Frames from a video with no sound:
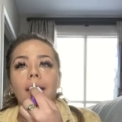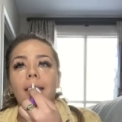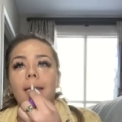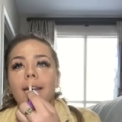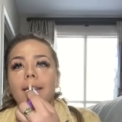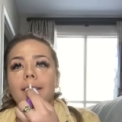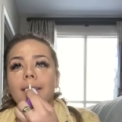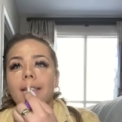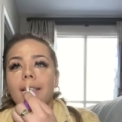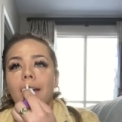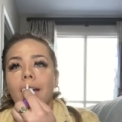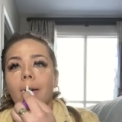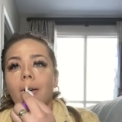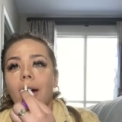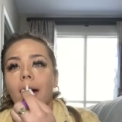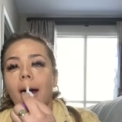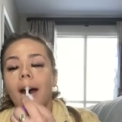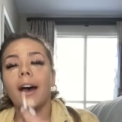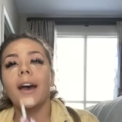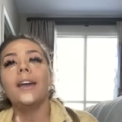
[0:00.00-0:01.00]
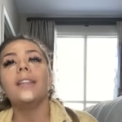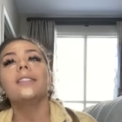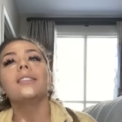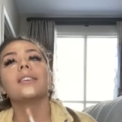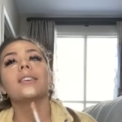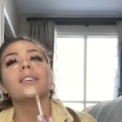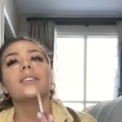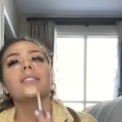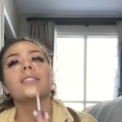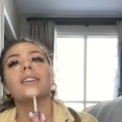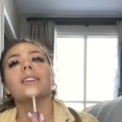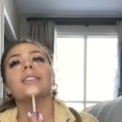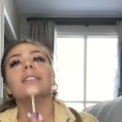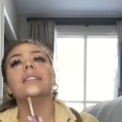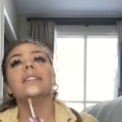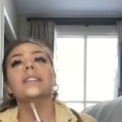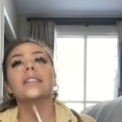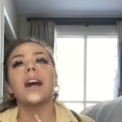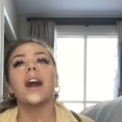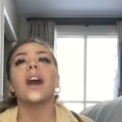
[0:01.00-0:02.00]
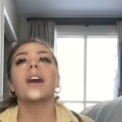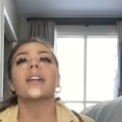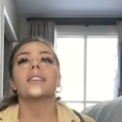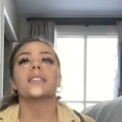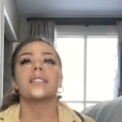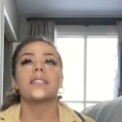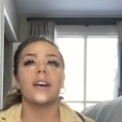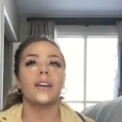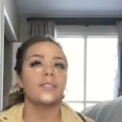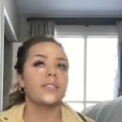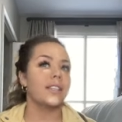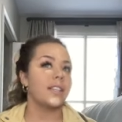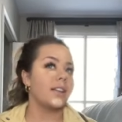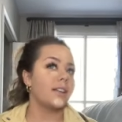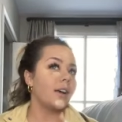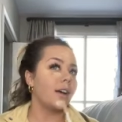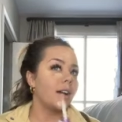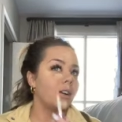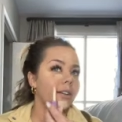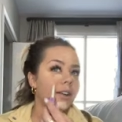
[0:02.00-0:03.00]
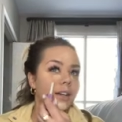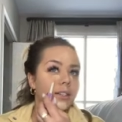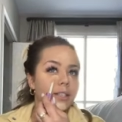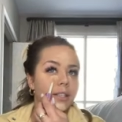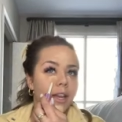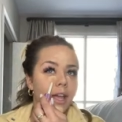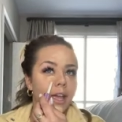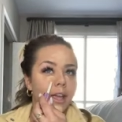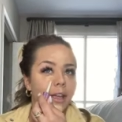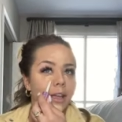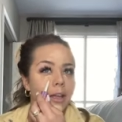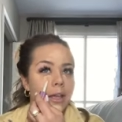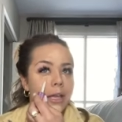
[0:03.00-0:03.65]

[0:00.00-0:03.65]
And so I learned a lot of stuff to, uh, not today,